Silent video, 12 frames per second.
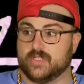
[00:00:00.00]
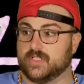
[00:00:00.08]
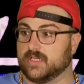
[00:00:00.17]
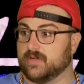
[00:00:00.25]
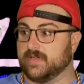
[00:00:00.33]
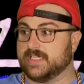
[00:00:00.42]
You're
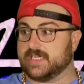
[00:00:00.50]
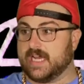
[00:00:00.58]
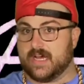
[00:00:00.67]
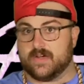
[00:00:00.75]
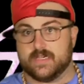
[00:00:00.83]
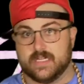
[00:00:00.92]
going to reach
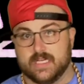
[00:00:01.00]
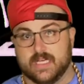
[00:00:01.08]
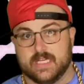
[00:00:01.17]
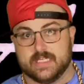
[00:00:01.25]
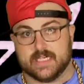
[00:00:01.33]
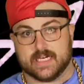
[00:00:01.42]
out,
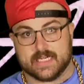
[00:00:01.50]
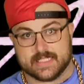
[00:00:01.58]
you're going